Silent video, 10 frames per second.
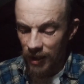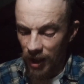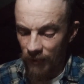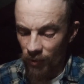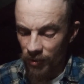
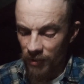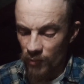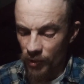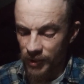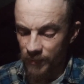I've ordered
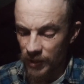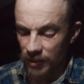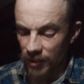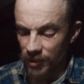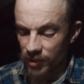more
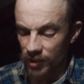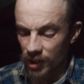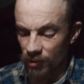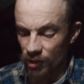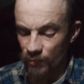speakers to
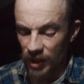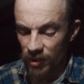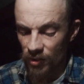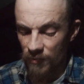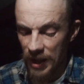go with my
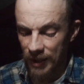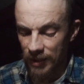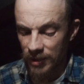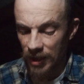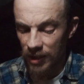new
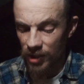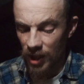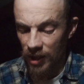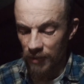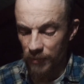McIntosh
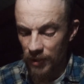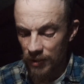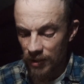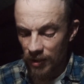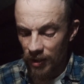amp
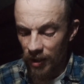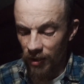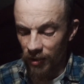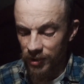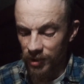and
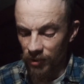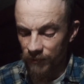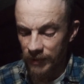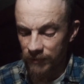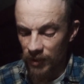also
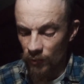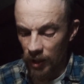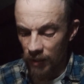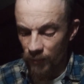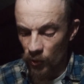50
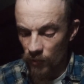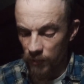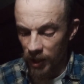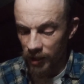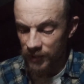watt
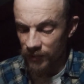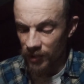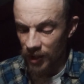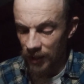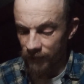boombox for
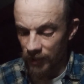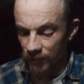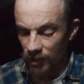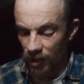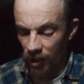the
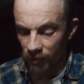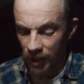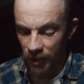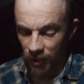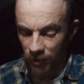FM car
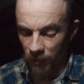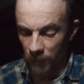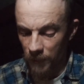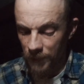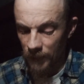radio.
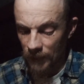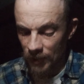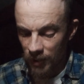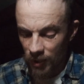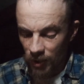
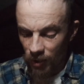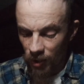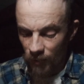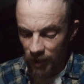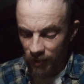
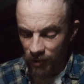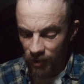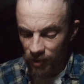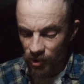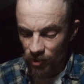You want
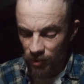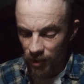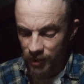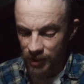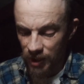good
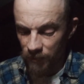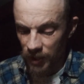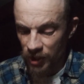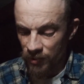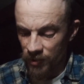strong
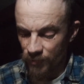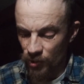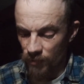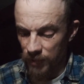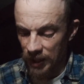seatbelts with the
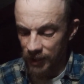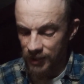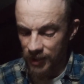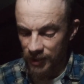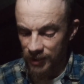
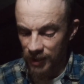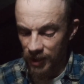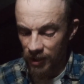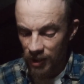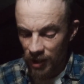boombox, they
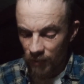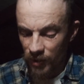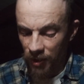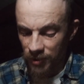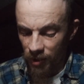say,
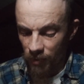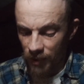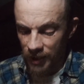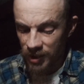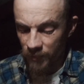because
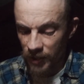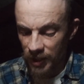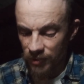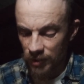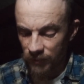otherwise the
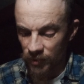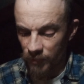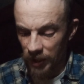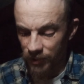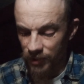bass riffs will
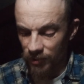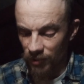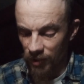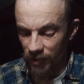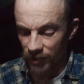bounce you
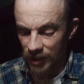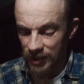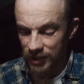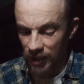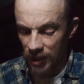around the
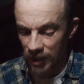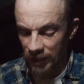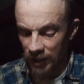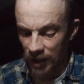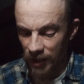inside
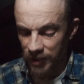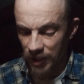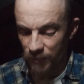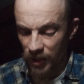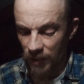like a
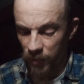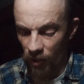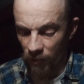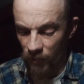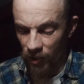goddamn ping
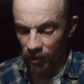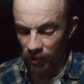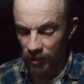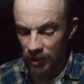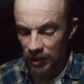pong ball.
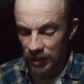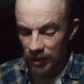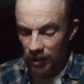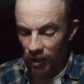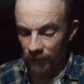
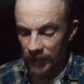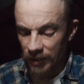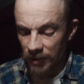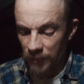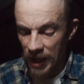A
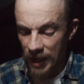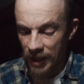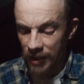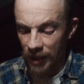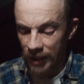very
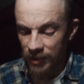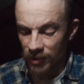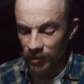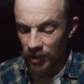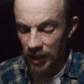bad act
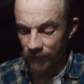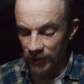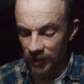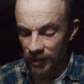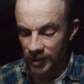in
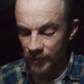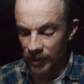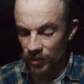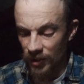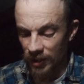traffic,
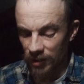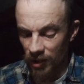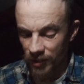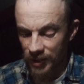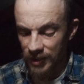especially
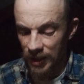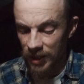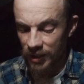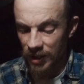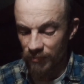along these
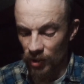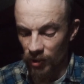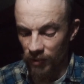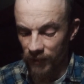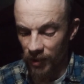elegant
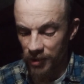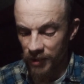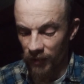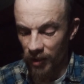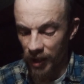boulevards
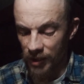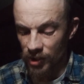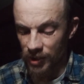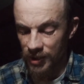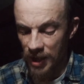of our
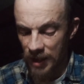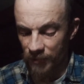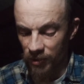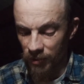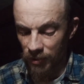nation's
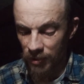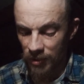capital.